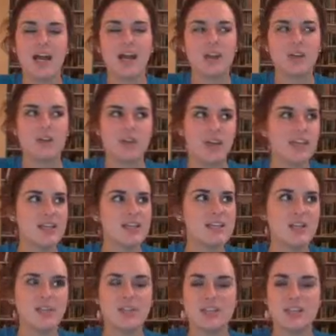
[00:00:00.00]
I guess I
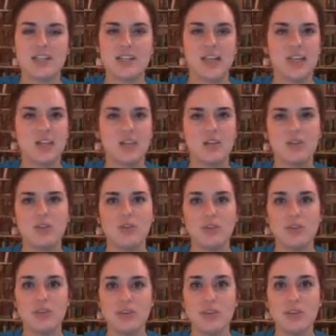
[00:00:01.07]
understand, like,
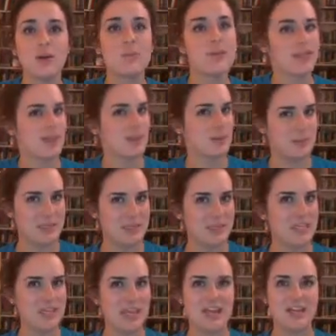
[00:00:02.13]
you should not be like
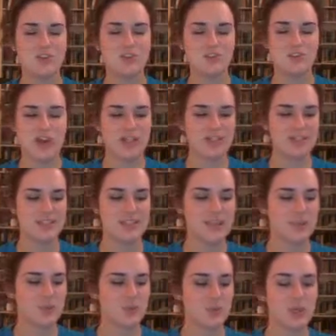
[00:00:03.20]
me and try to
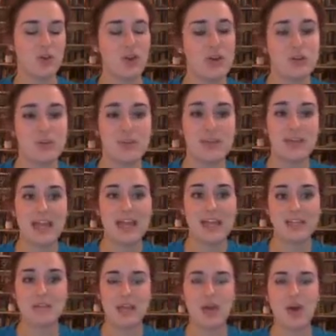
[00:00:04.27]
decide between, okay, should I put
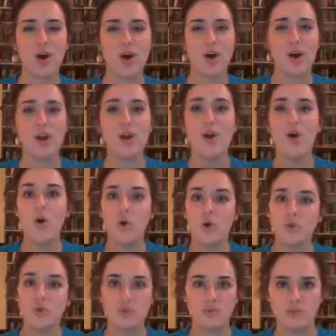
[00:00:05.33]
gas in my car or
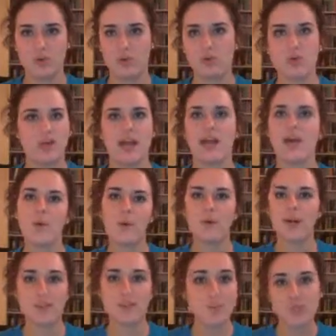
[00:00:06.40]
should I go and
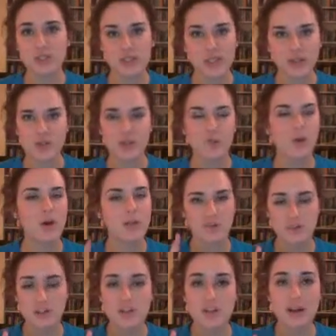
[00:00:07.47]
buy this book that I really want? You
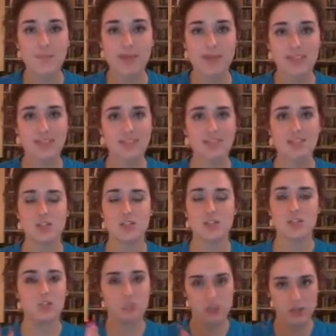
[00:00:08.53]
should not make that
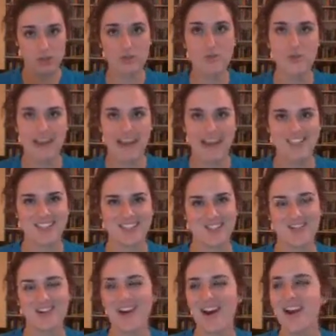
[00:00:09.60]
decision. You should always put gas in
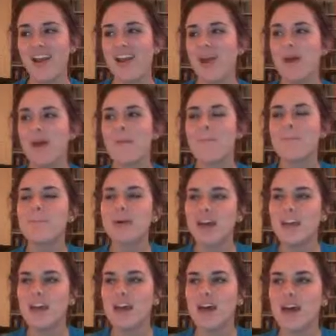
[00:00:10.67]
your car. But,